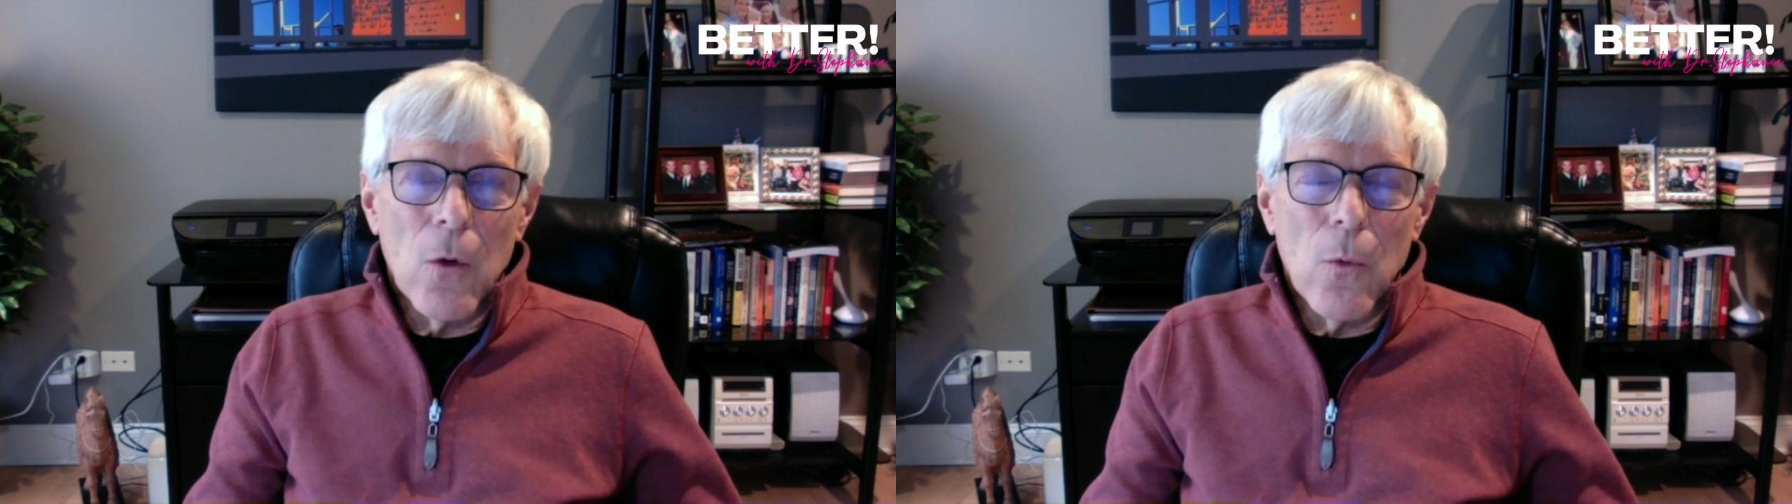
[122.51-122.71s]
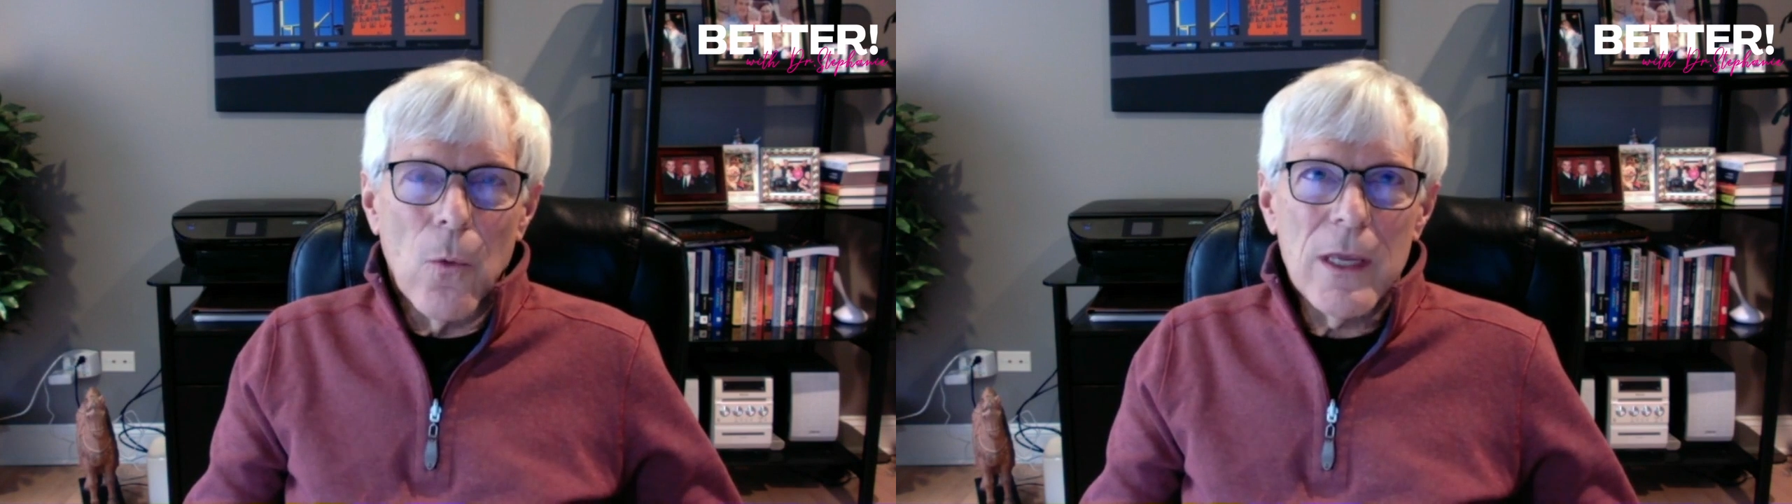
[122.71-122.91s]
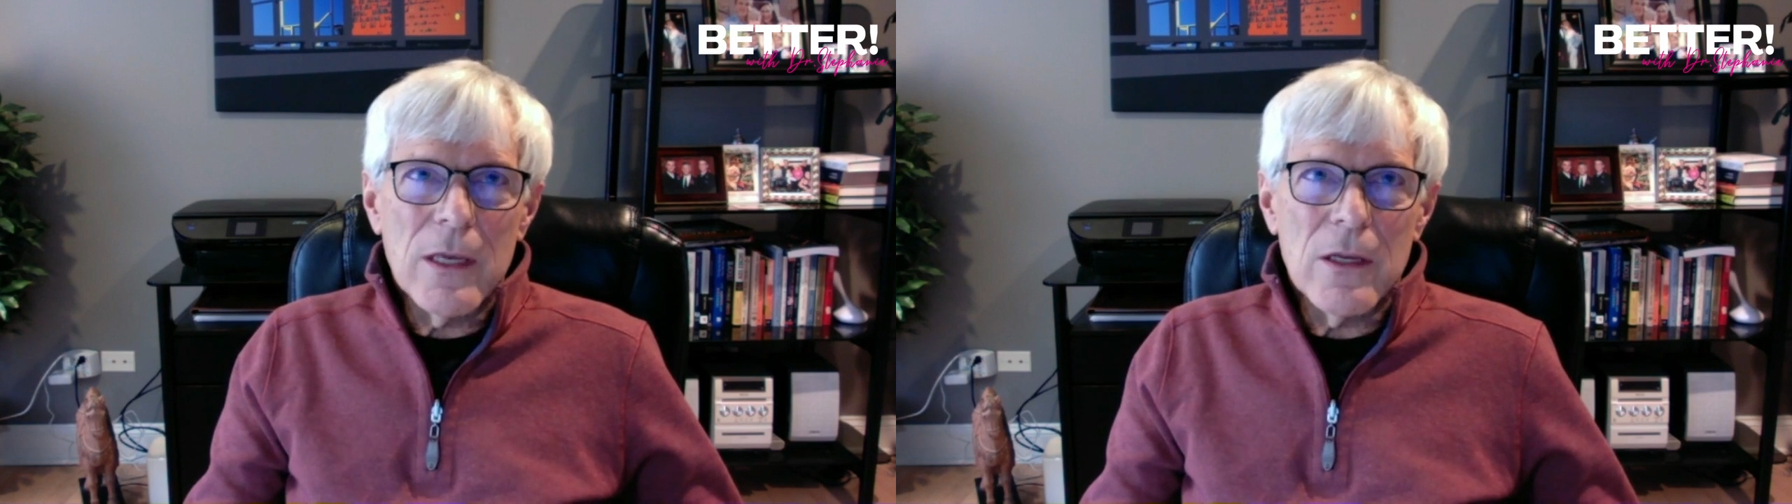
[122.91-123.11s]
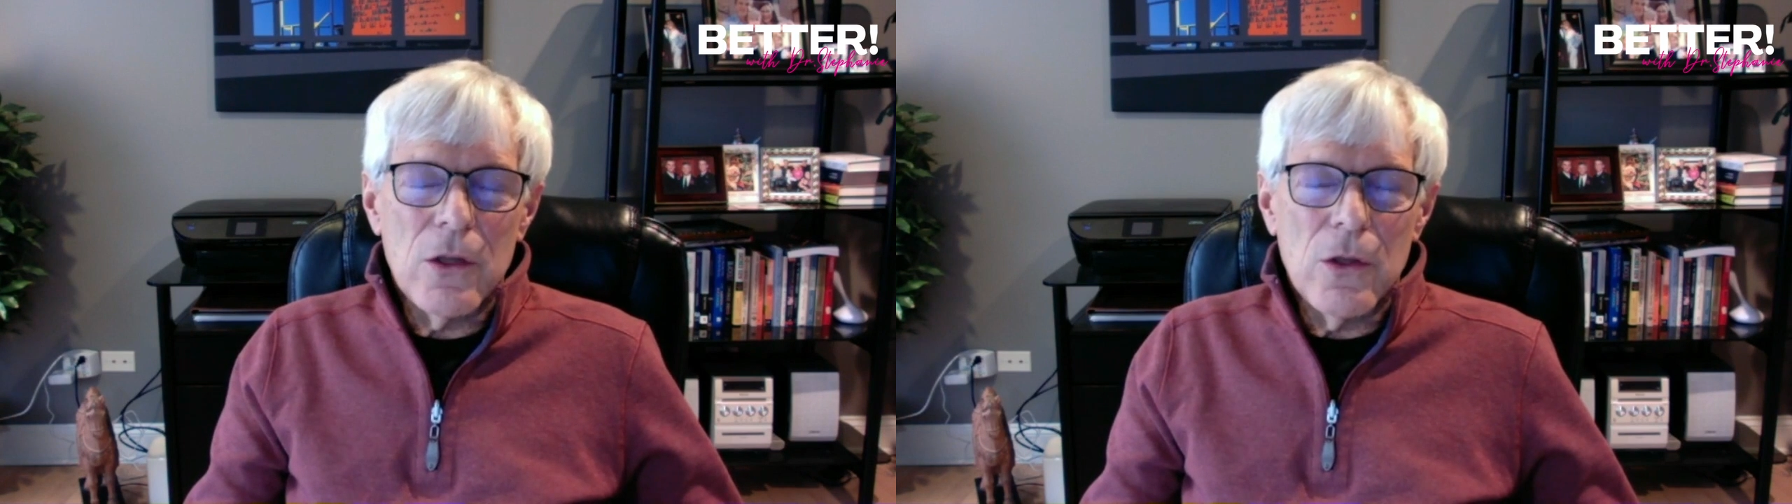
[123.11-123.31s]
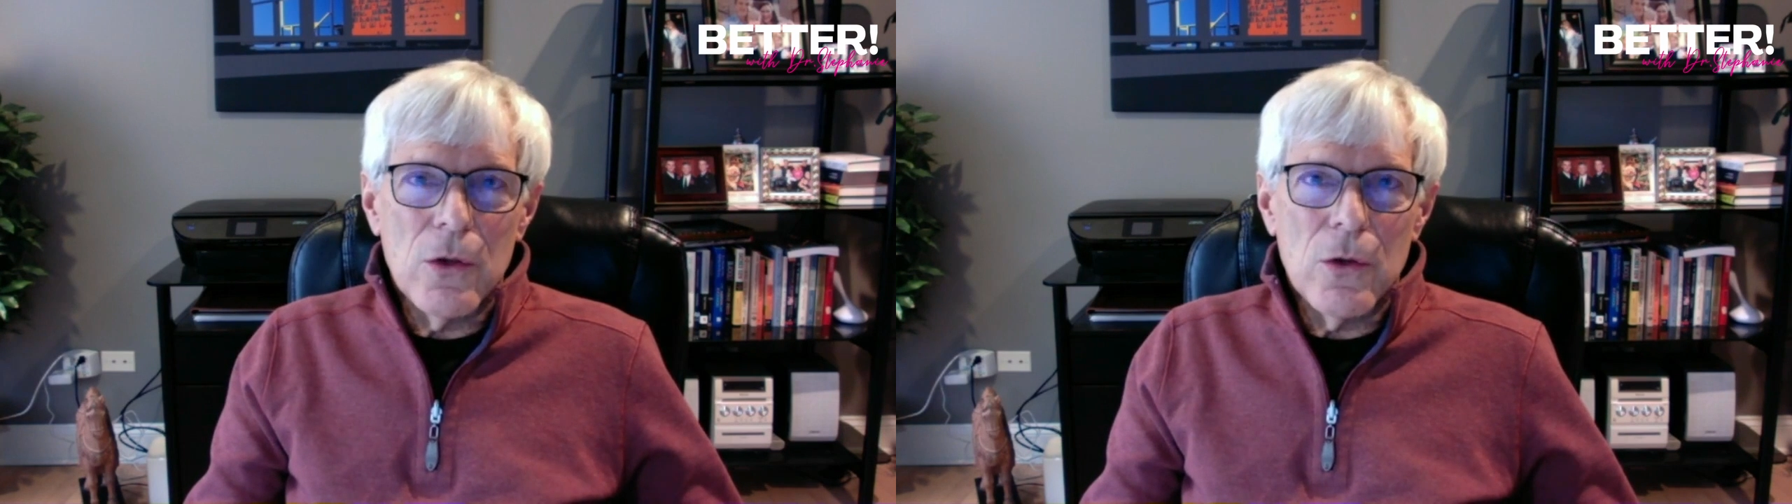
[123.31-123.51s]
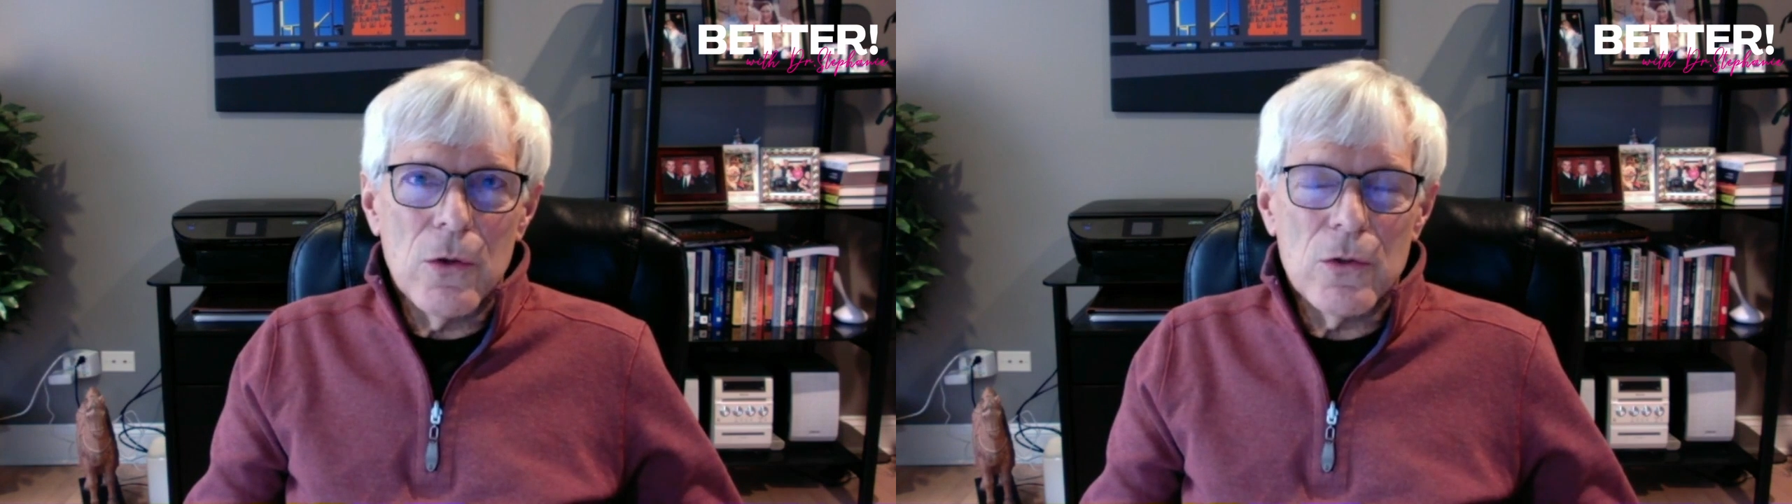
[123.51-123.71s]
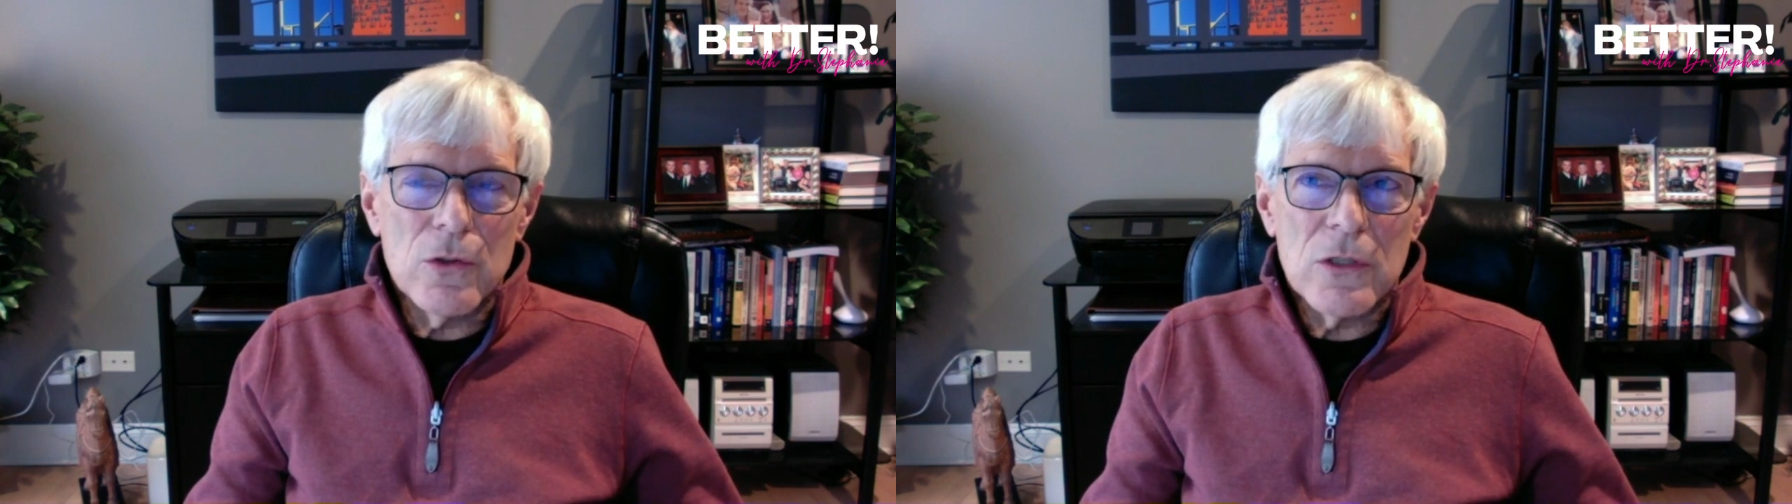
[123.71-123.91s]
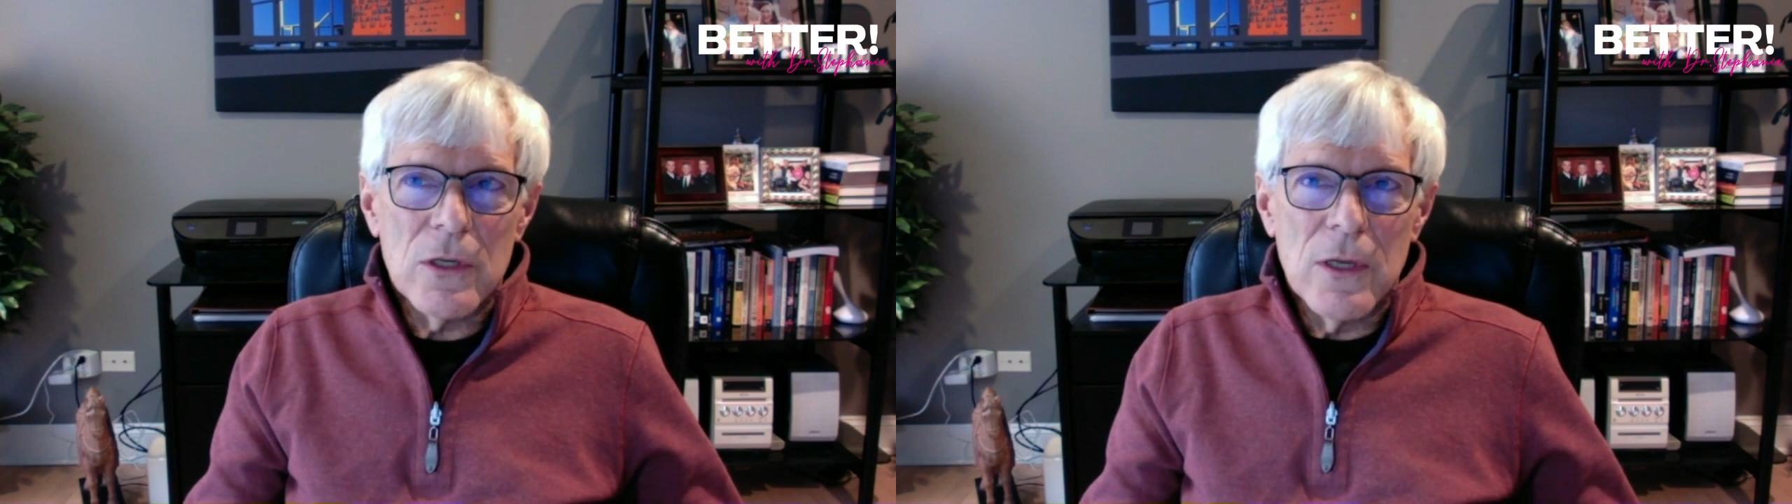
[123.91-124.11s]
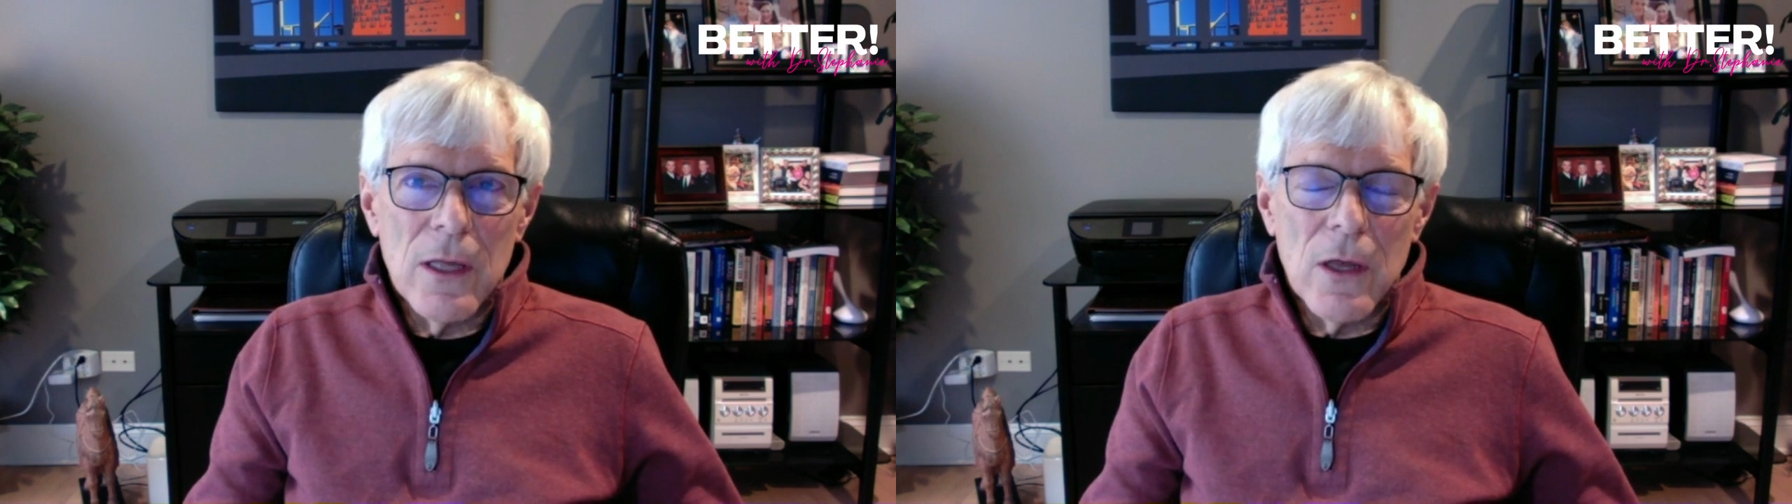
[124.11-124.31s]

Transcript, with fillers: We can use